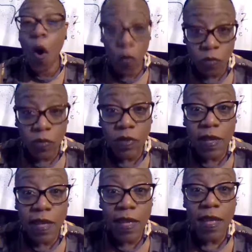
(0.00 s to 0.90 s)

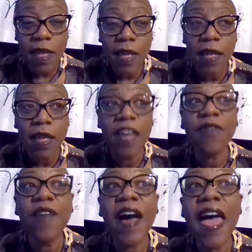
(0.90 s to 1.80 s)
only,
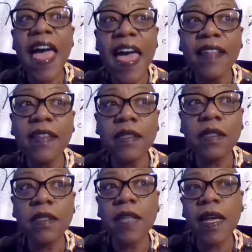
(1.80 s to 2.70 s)
if I had to
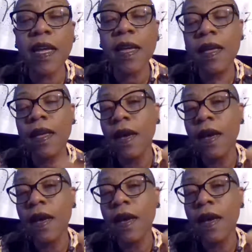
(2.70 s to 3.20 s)
say